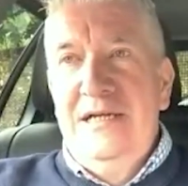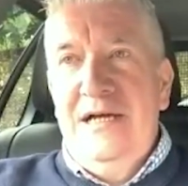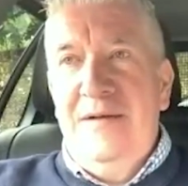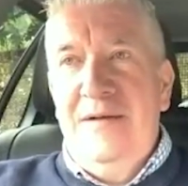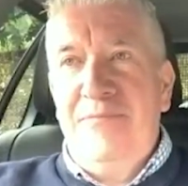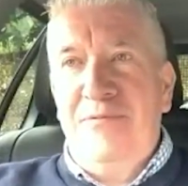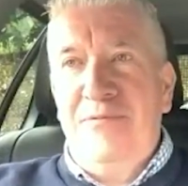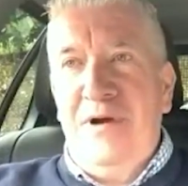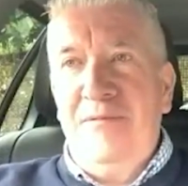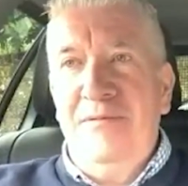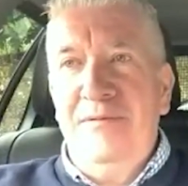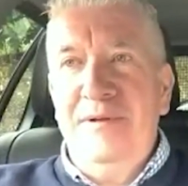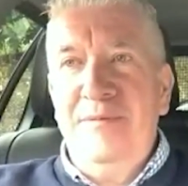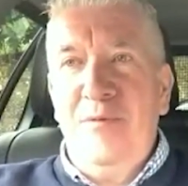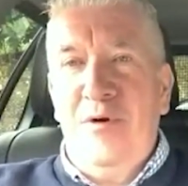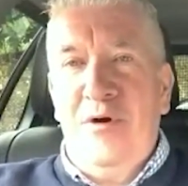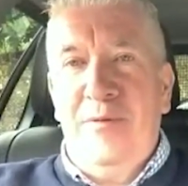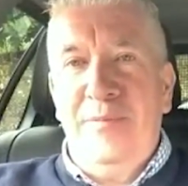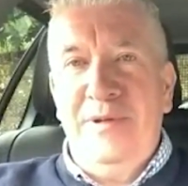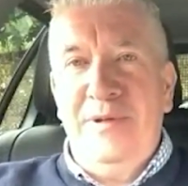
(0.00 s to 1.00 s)
I'm probably
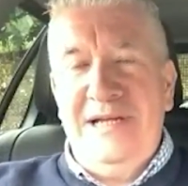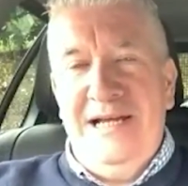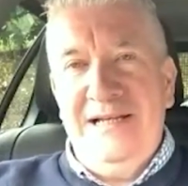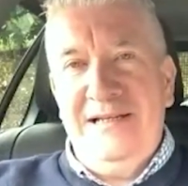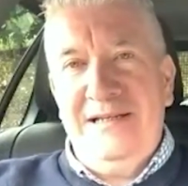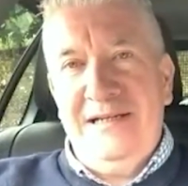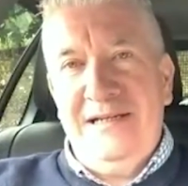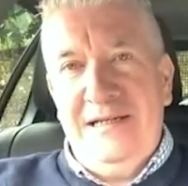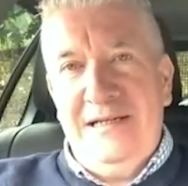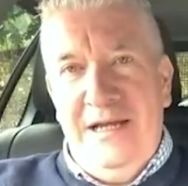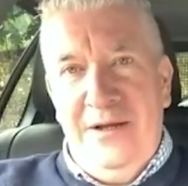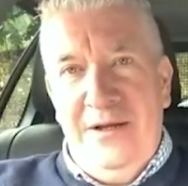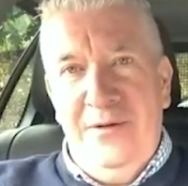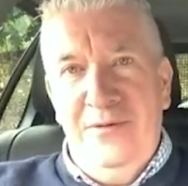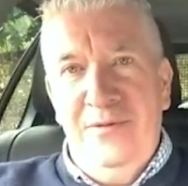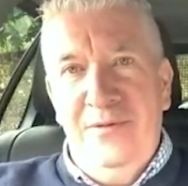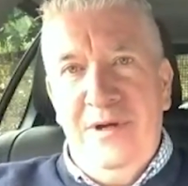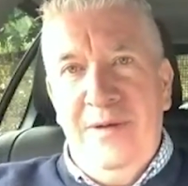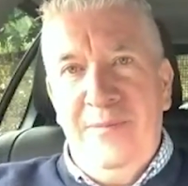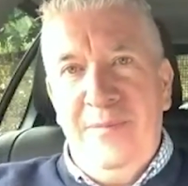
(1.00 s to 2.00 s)
more pedantic
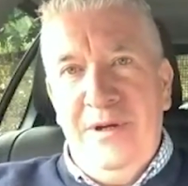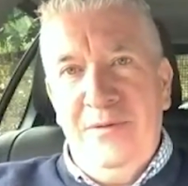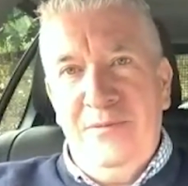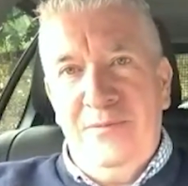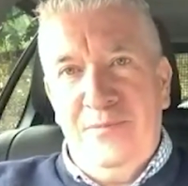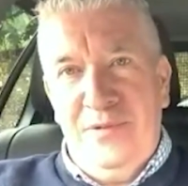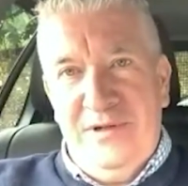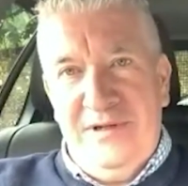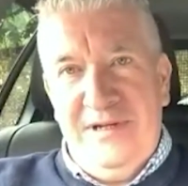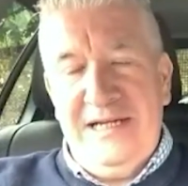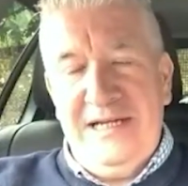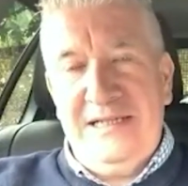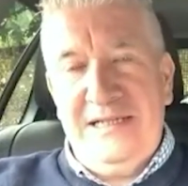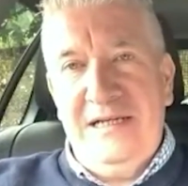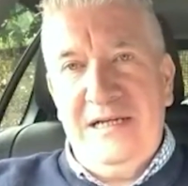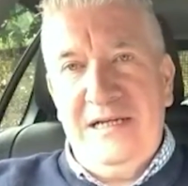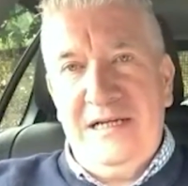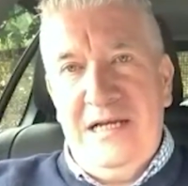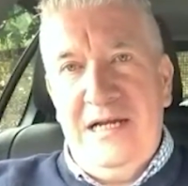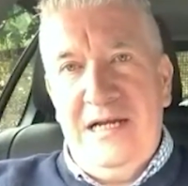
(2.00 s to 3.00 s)
now about
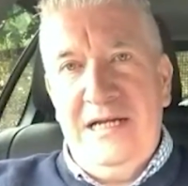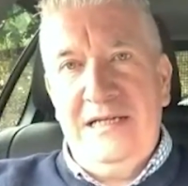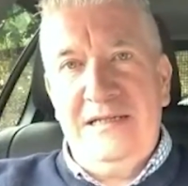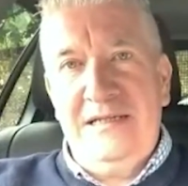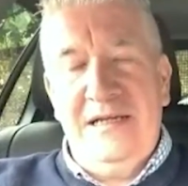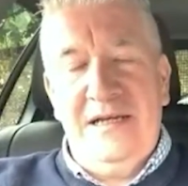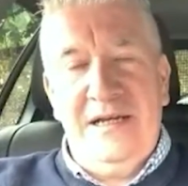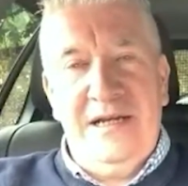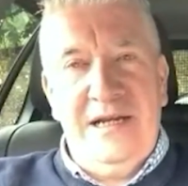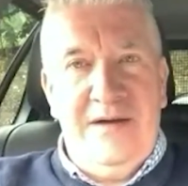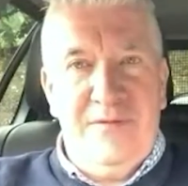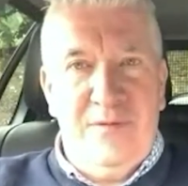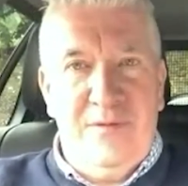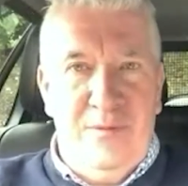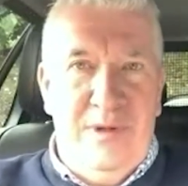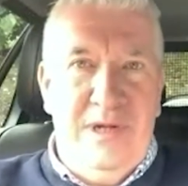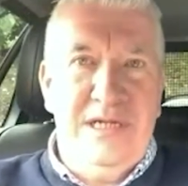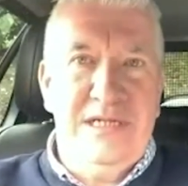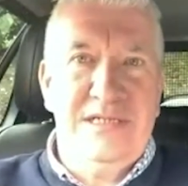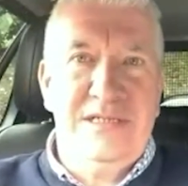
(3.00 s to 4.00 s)
protecting the client than I ever
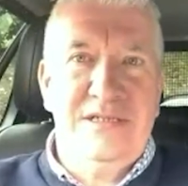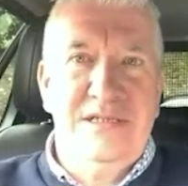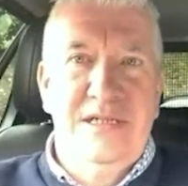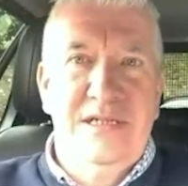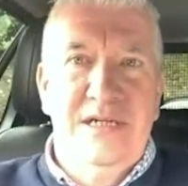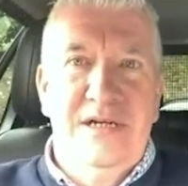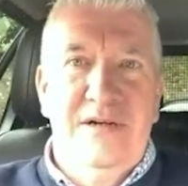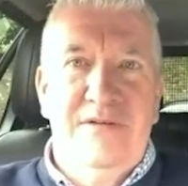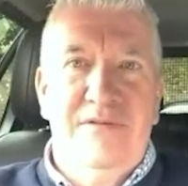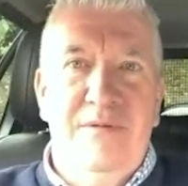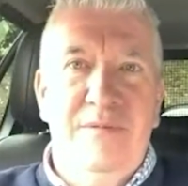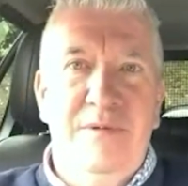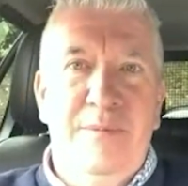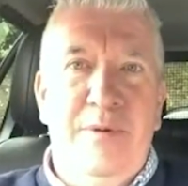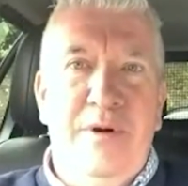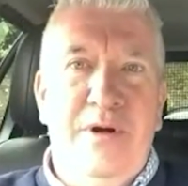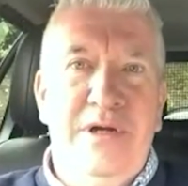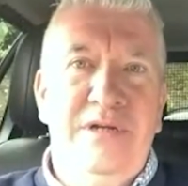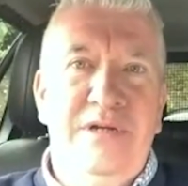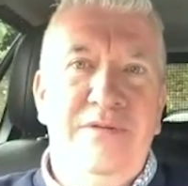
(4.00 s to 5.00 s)
was, from the
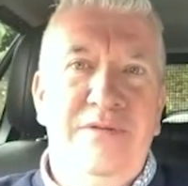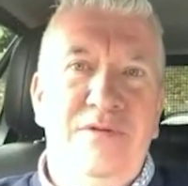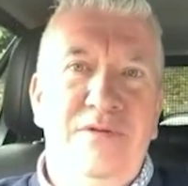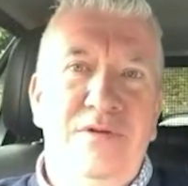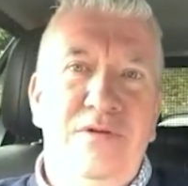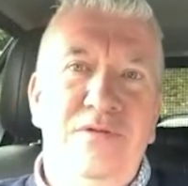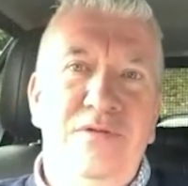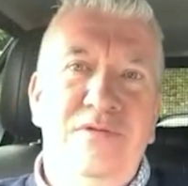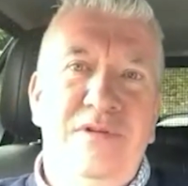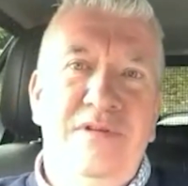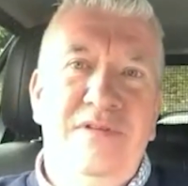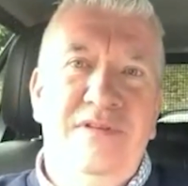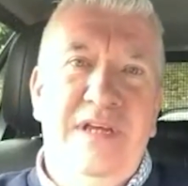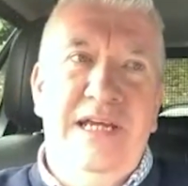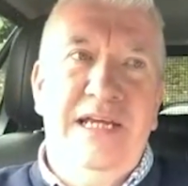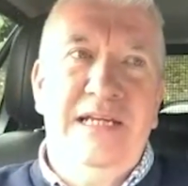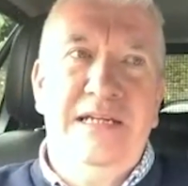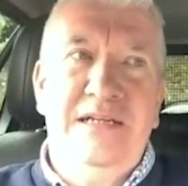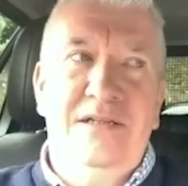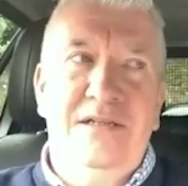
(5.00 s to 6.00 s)
point of view of
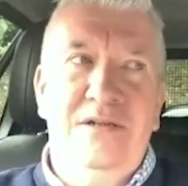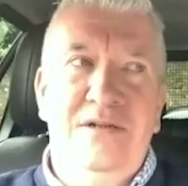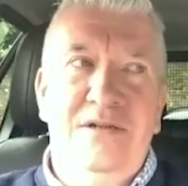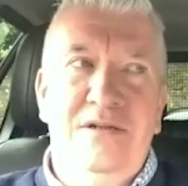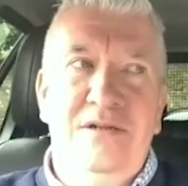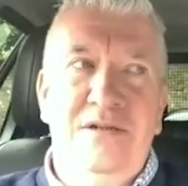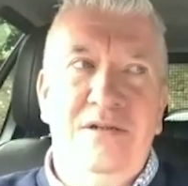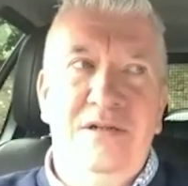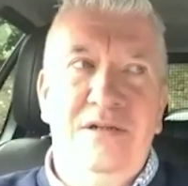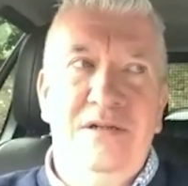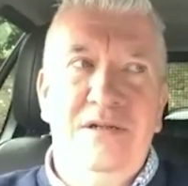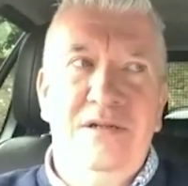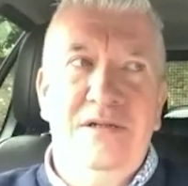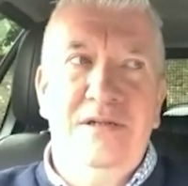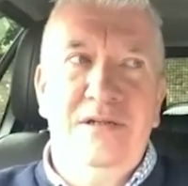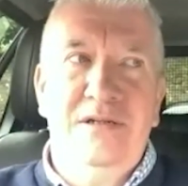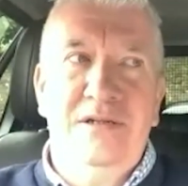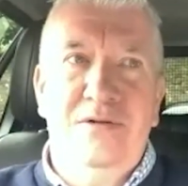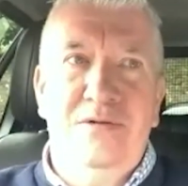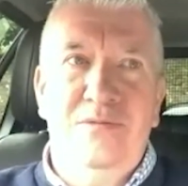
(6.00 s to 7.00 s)
saying that, look, you know,
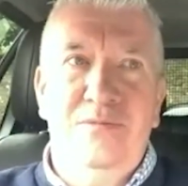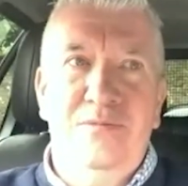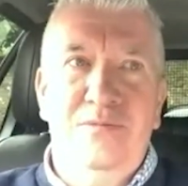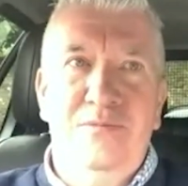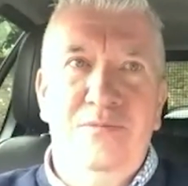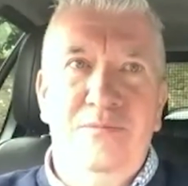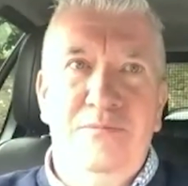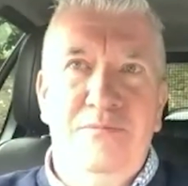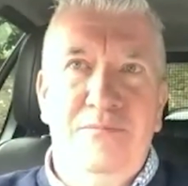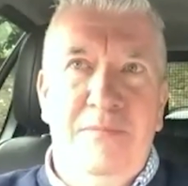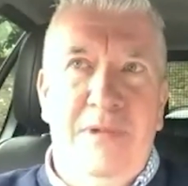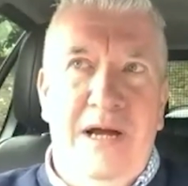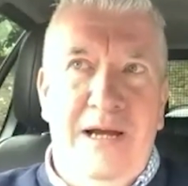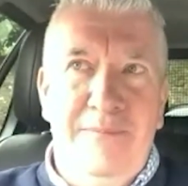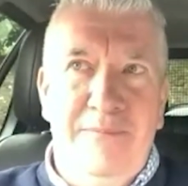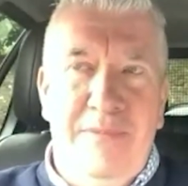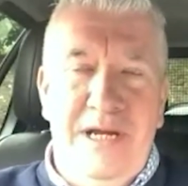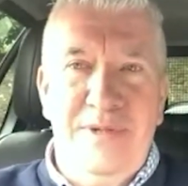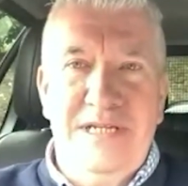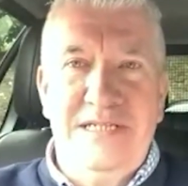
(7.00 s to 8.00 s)
my
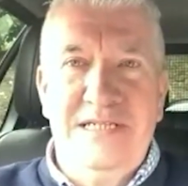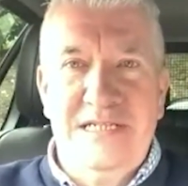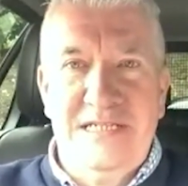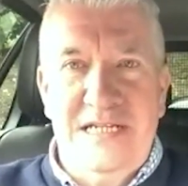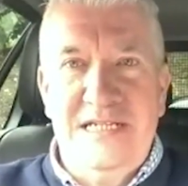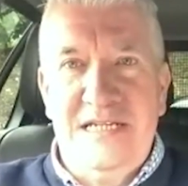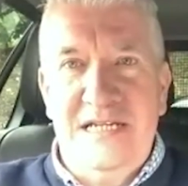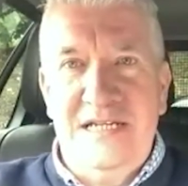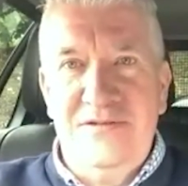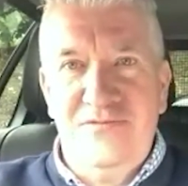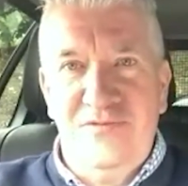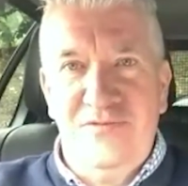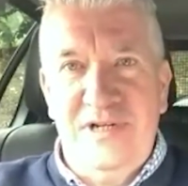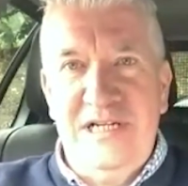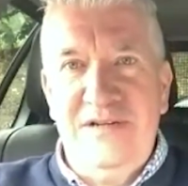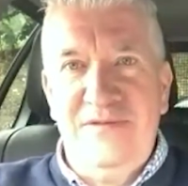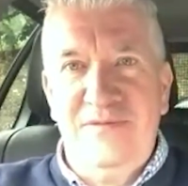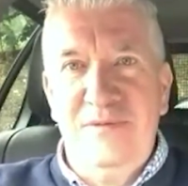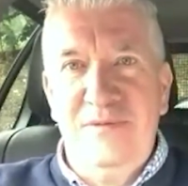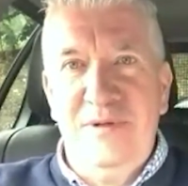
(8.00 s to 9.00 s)
business is
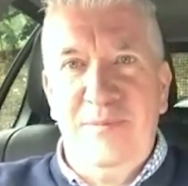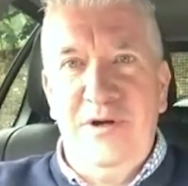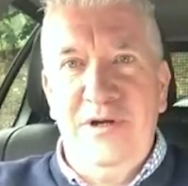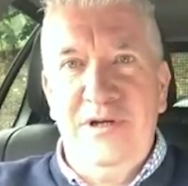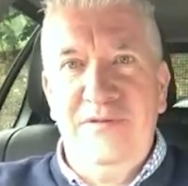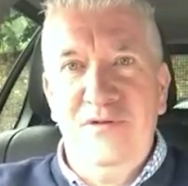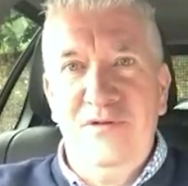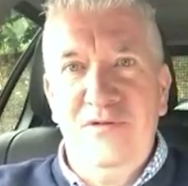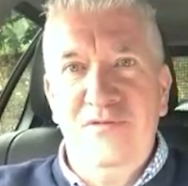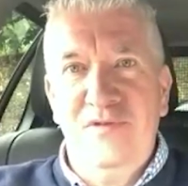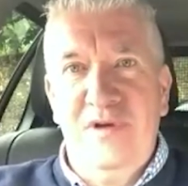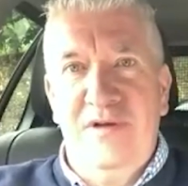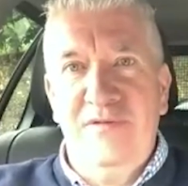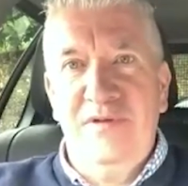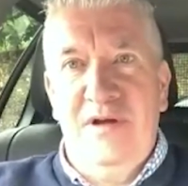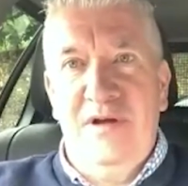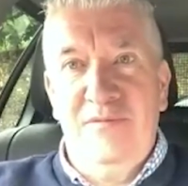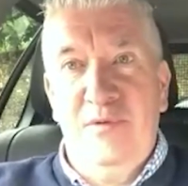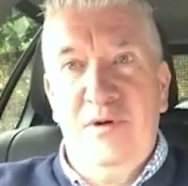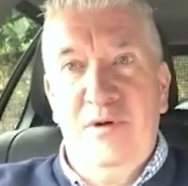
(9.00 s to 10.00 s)
really from the point of view
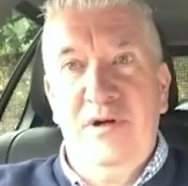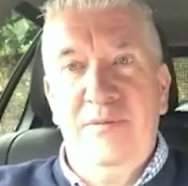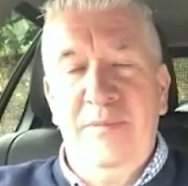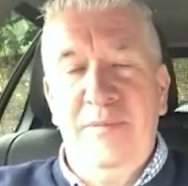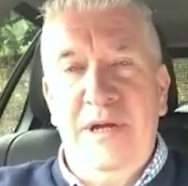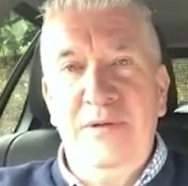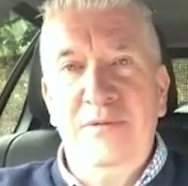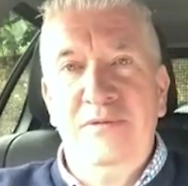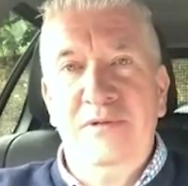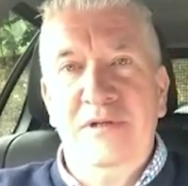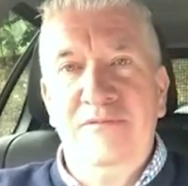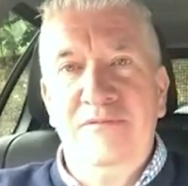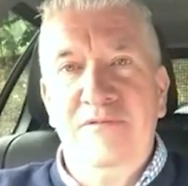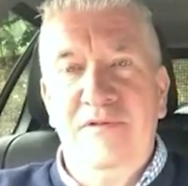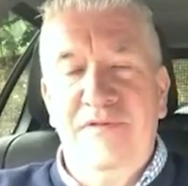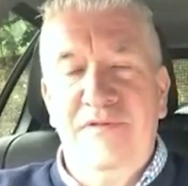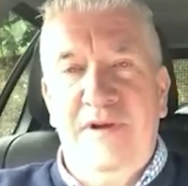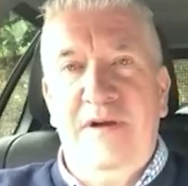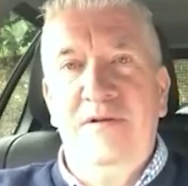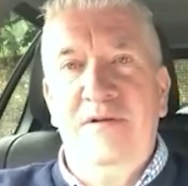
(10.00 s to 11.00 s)
of word of mouth and
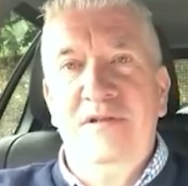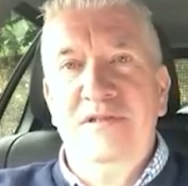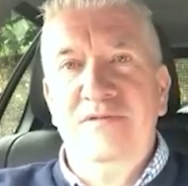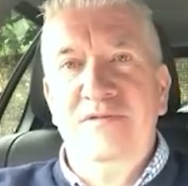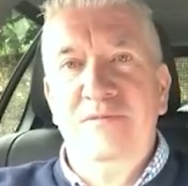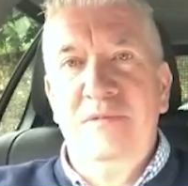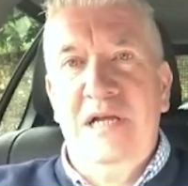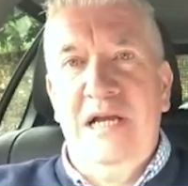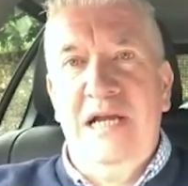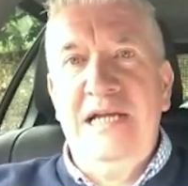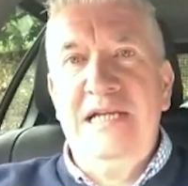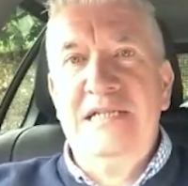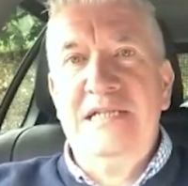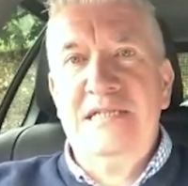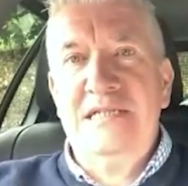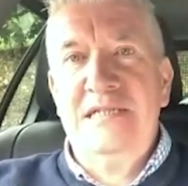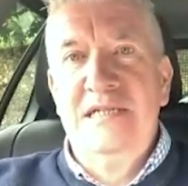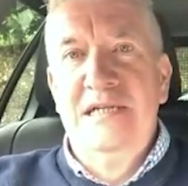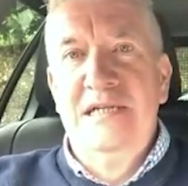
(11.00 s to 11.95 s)
referrals from clients.